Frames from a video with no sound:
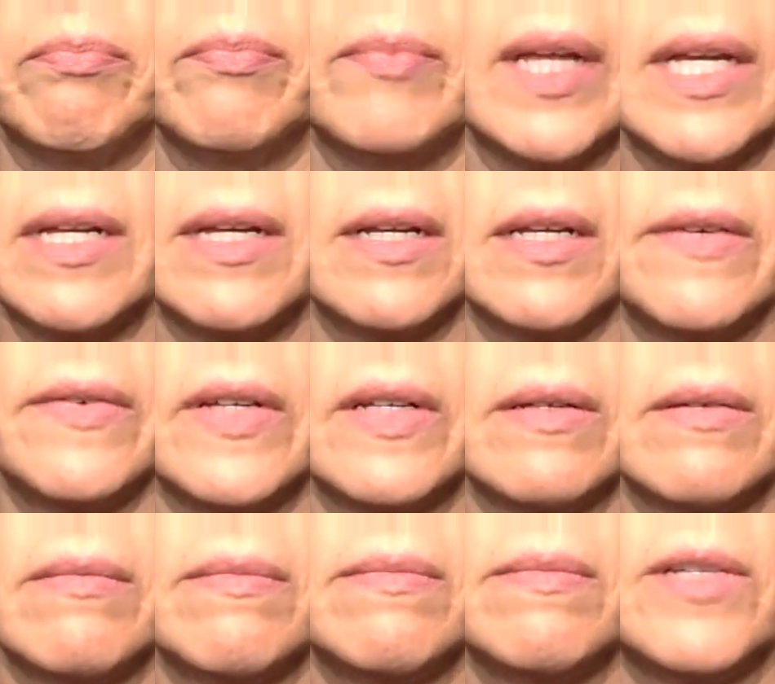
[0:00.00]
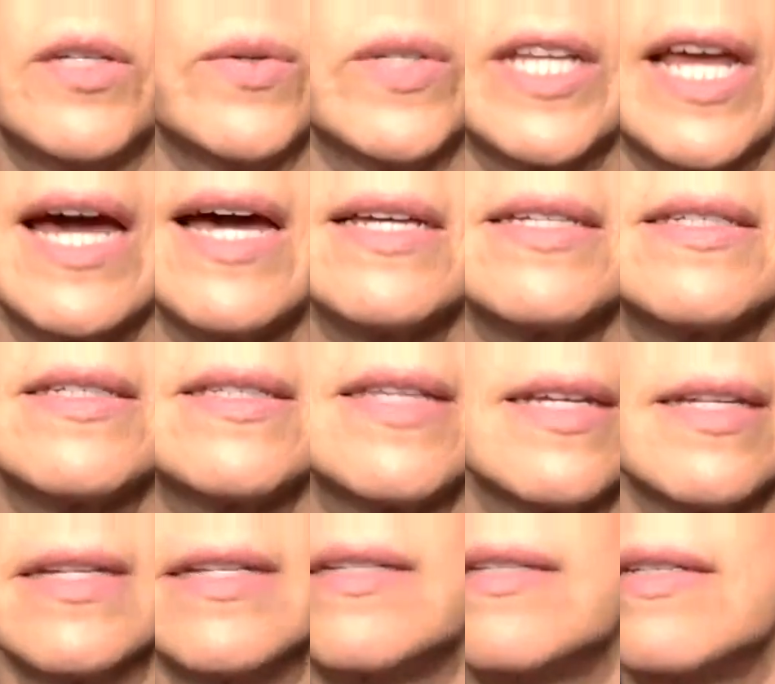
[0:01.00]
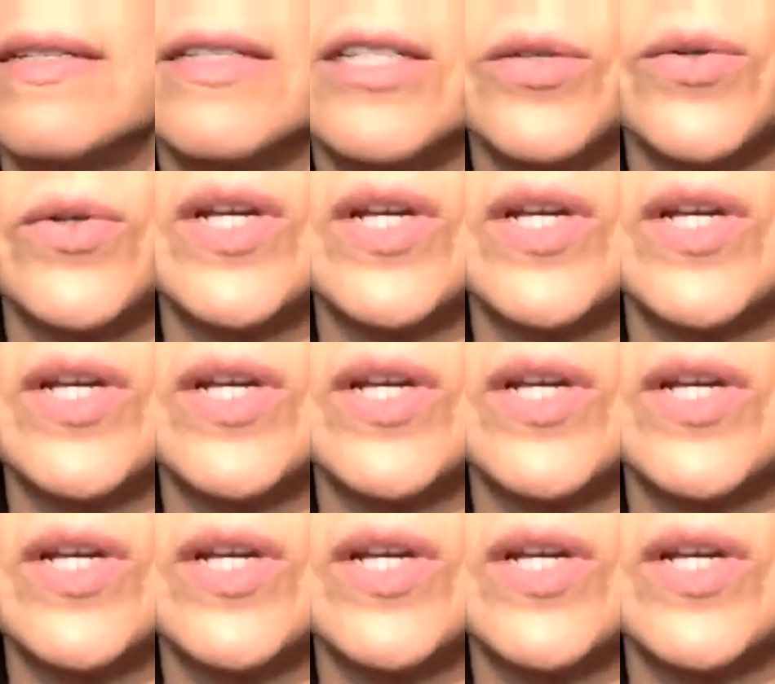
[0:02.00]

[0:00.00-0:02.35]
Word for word: They didn't even do a test. They didn't do